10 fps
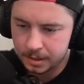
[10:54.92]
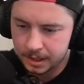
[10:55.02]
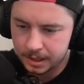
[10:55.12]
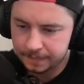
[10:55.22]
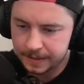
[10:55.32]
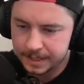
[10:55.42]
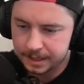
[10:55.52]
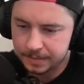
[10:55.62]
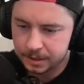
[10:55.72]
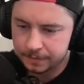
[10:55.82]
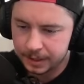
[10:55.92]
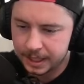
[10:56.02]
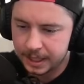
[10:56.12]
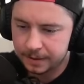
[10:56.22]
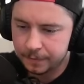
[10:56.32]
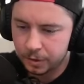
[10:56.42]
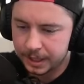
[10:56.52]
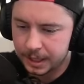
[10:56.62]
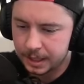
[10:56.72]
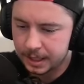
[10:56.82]
Invis in the middle for the king for
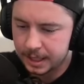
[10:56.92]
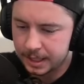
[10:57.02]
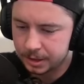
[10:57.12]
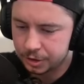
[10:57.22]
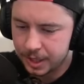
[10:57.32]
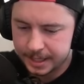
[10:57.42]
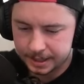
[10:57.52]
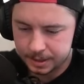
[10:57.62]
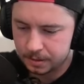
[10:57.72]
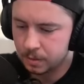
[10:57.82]
the E dragons.